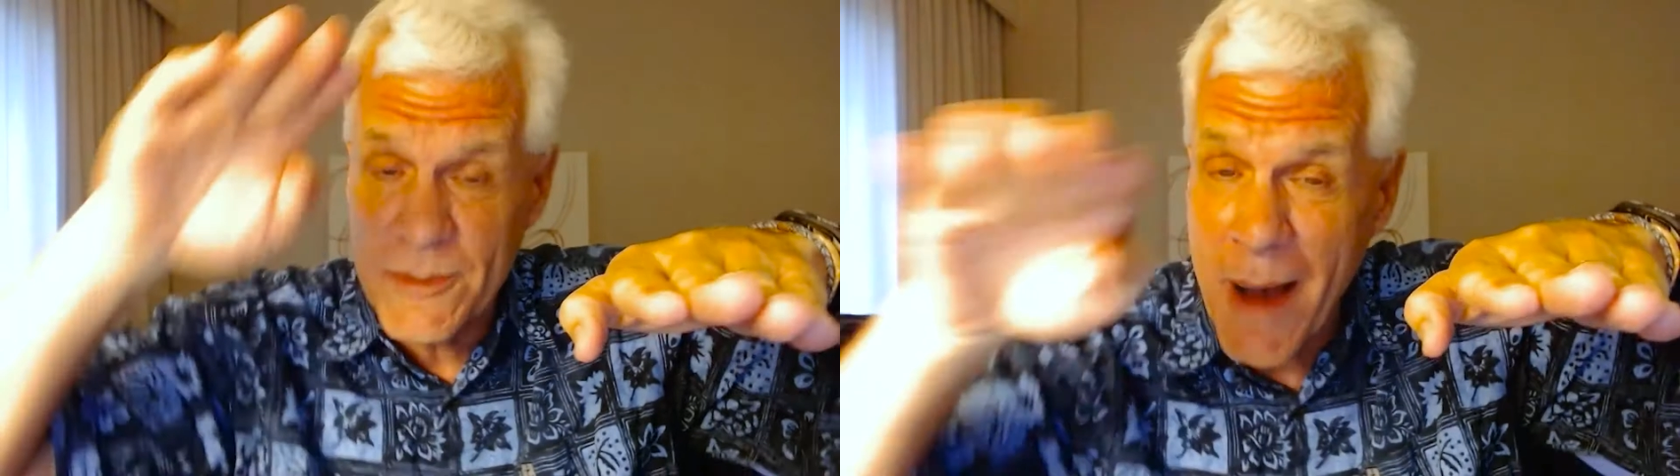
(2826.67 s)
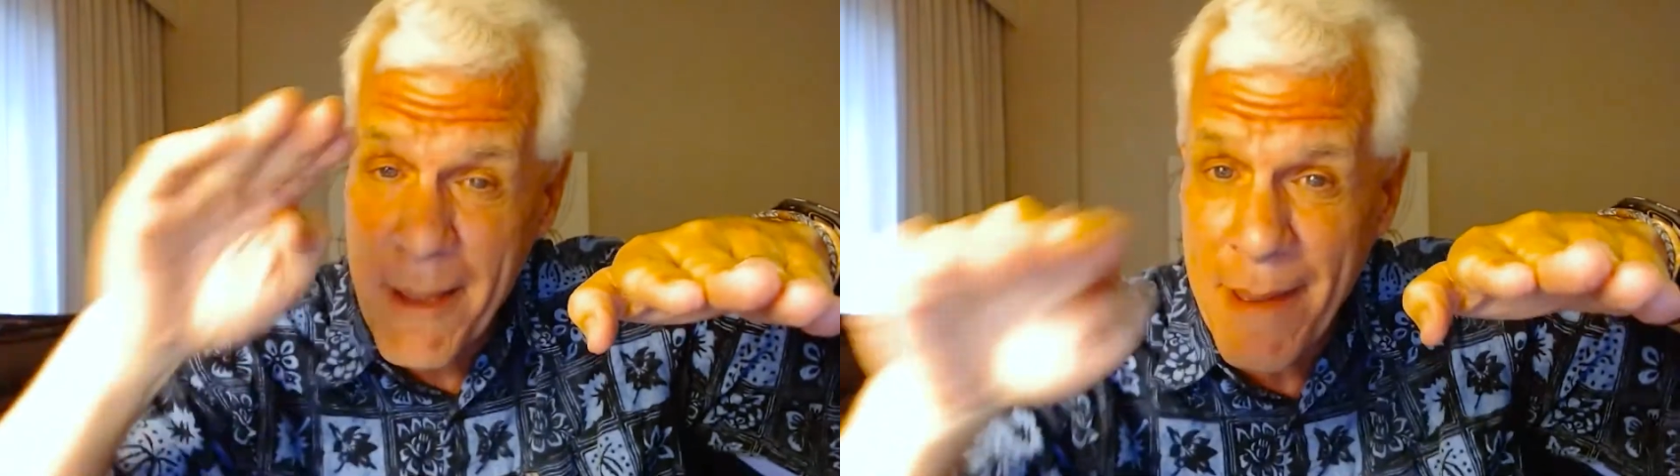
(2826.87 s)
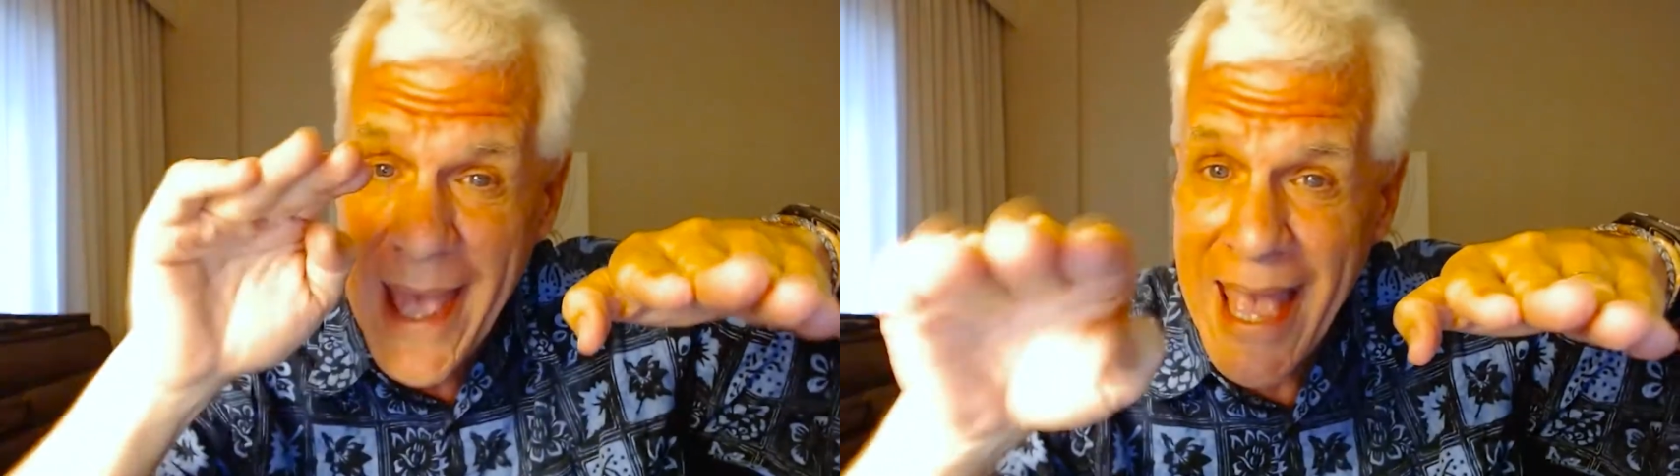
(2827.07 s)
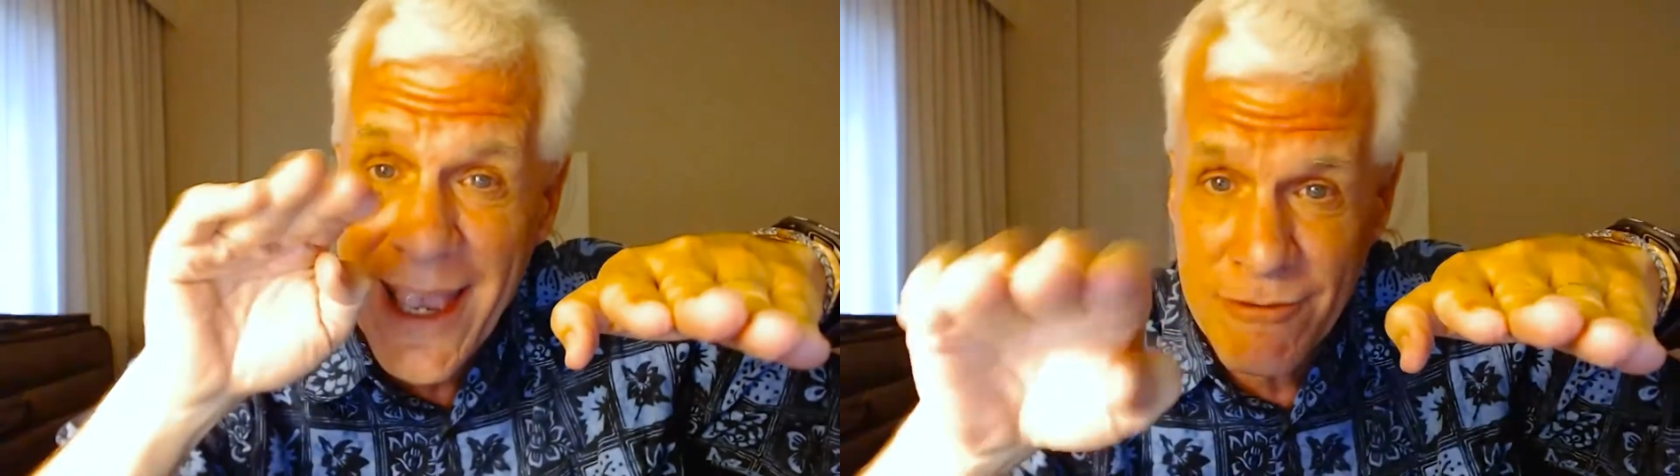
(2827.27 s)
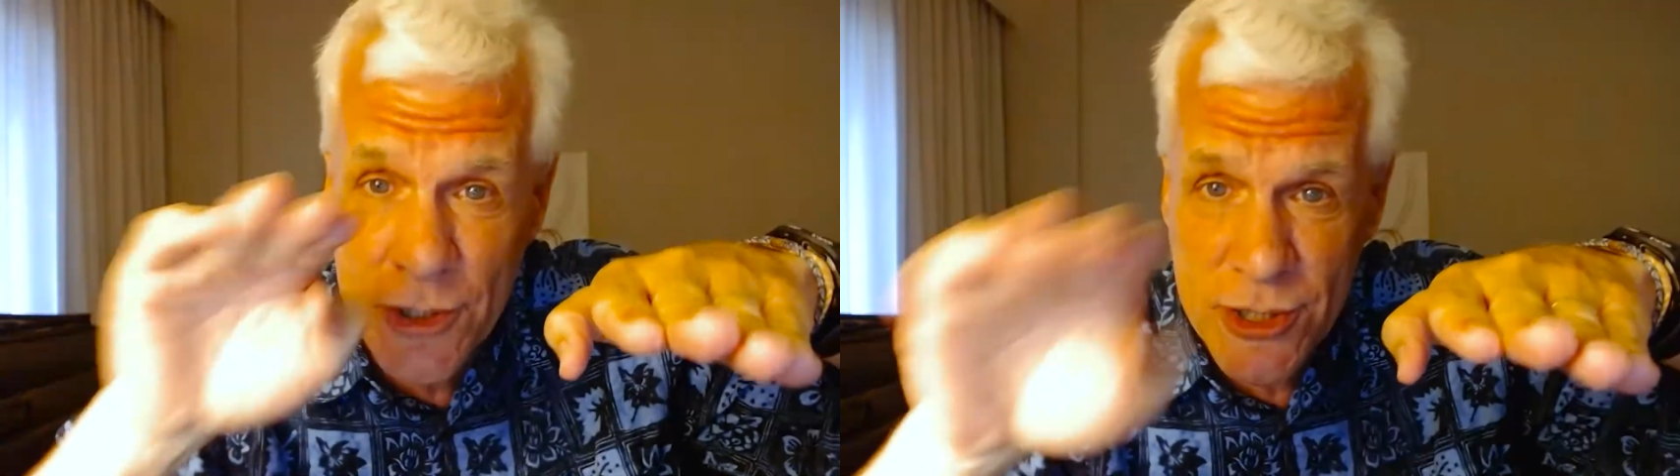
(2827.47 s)
My
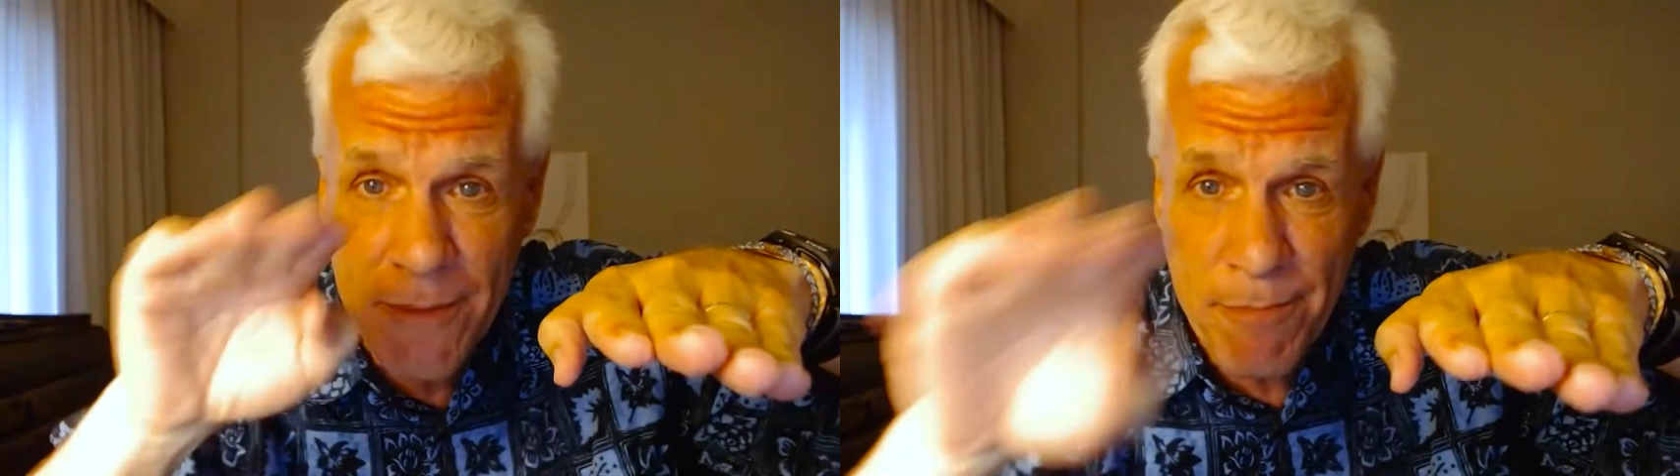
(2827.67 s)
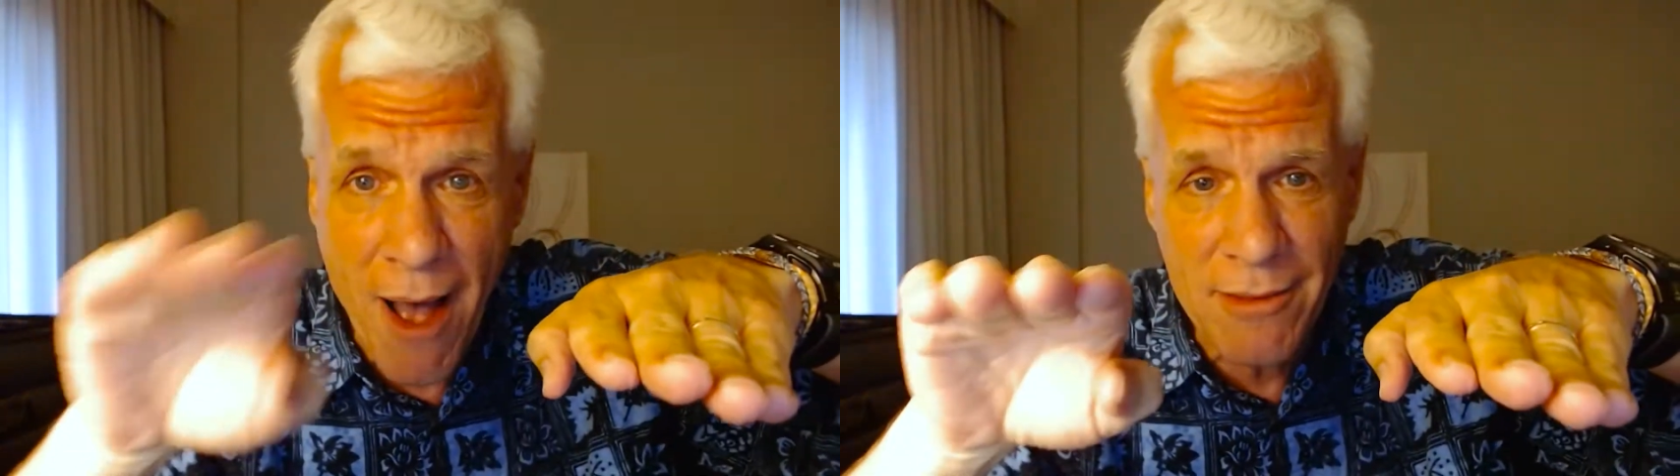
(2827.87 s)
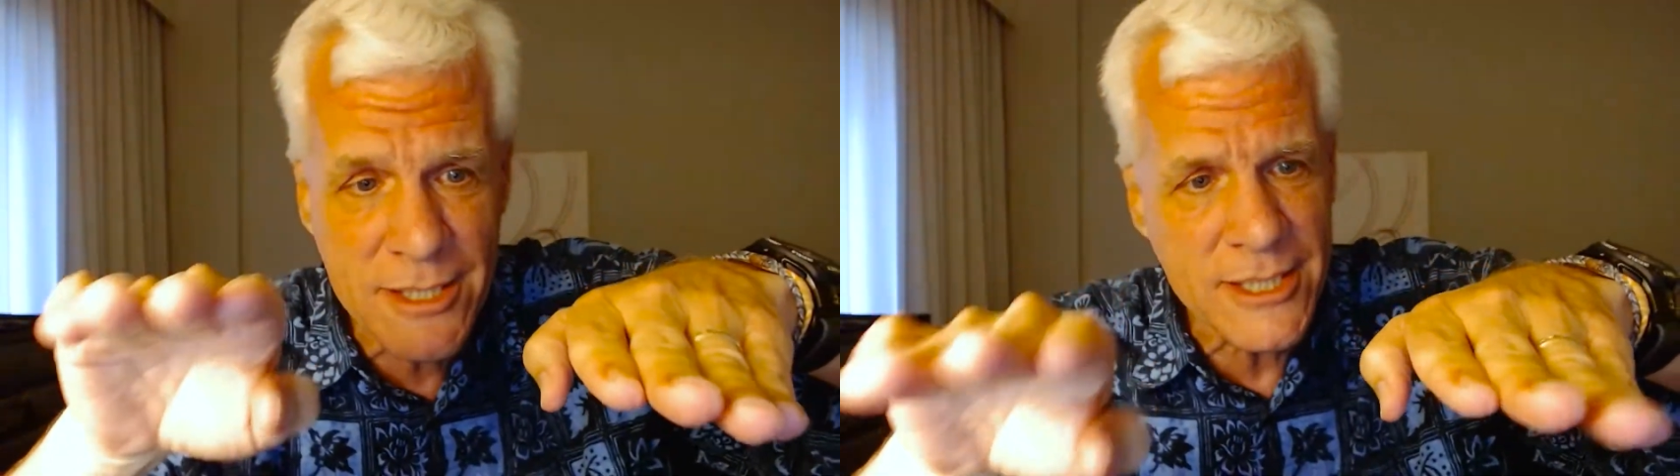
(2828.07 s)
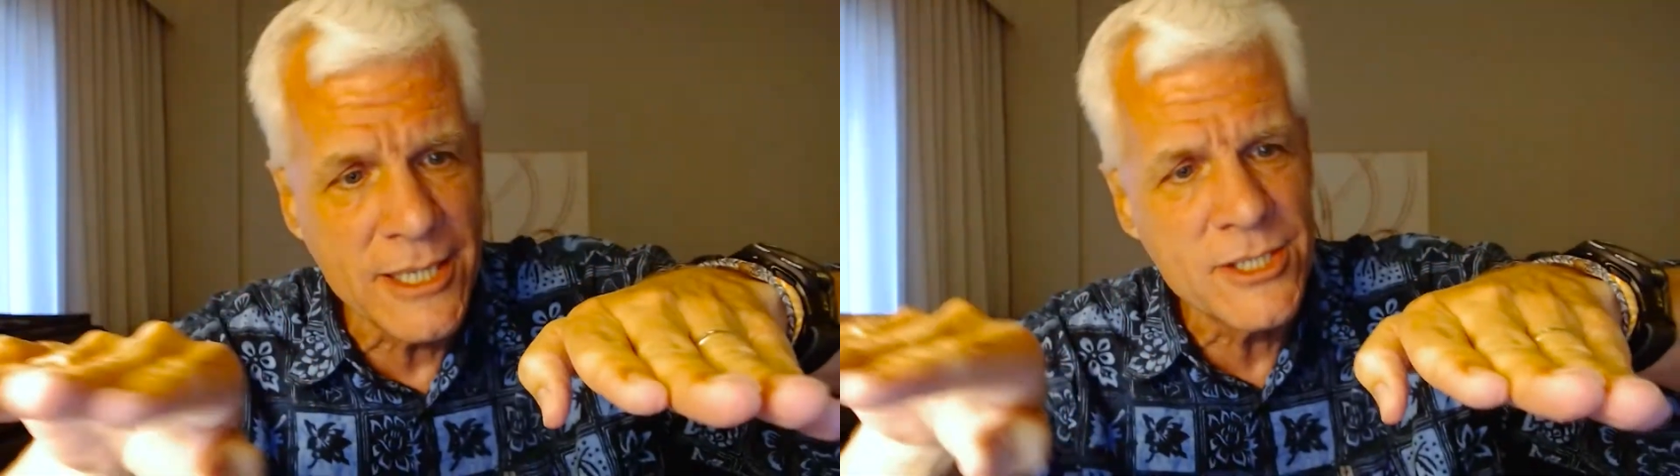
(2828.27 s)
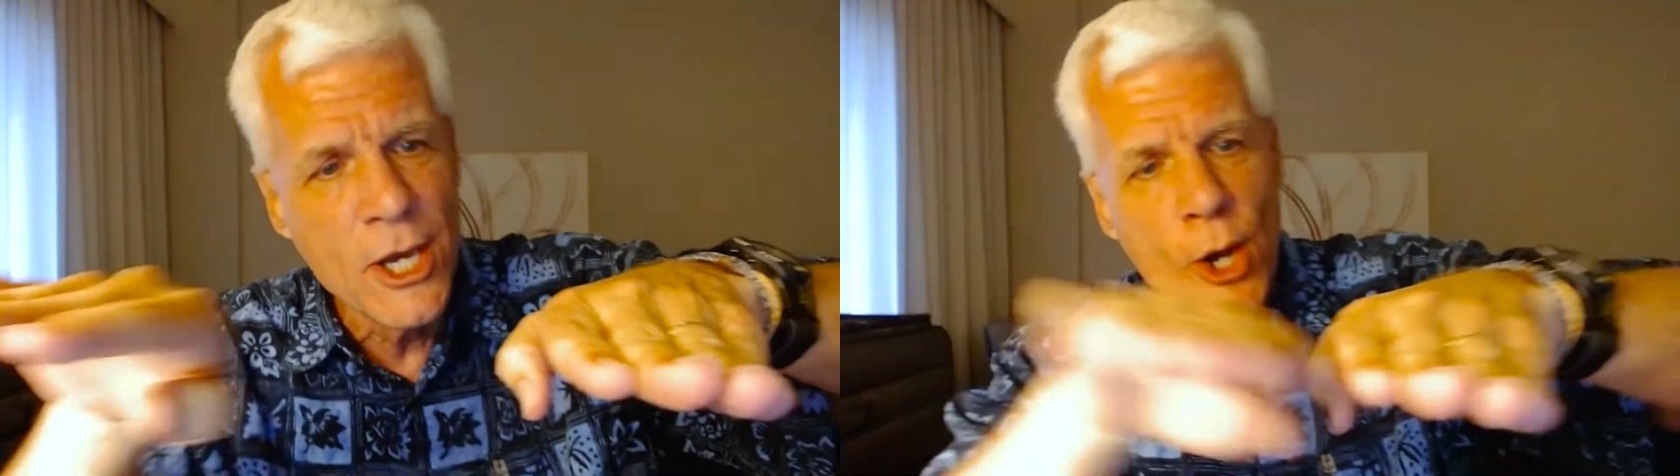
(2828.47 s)
behaviors and
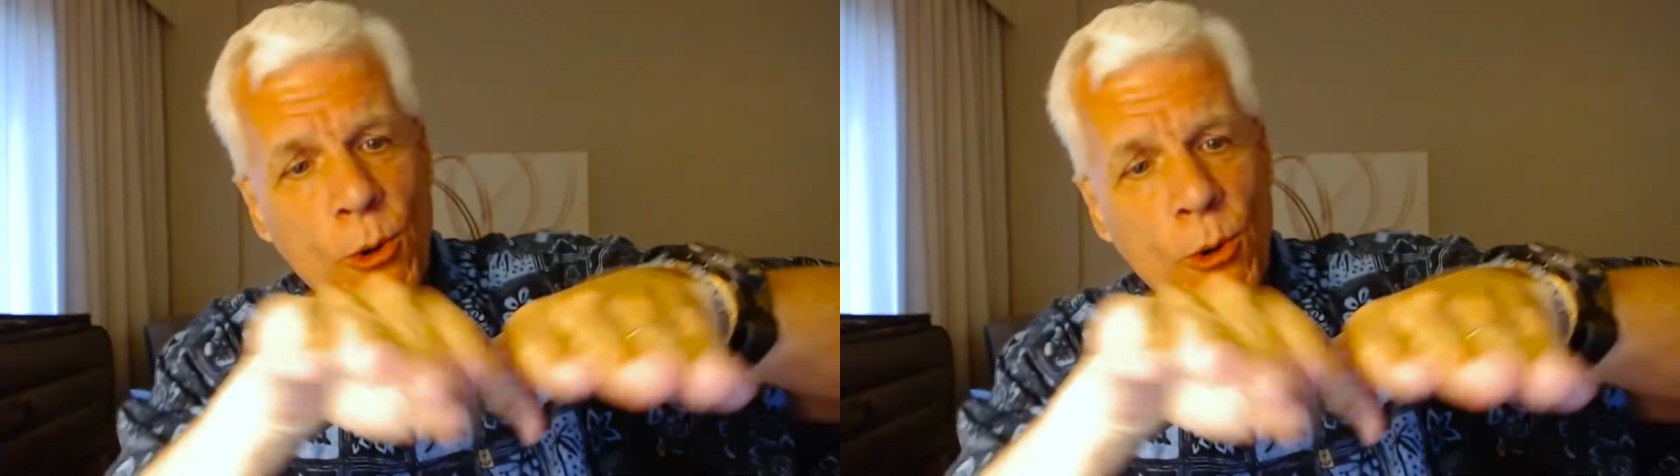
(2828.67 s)
policies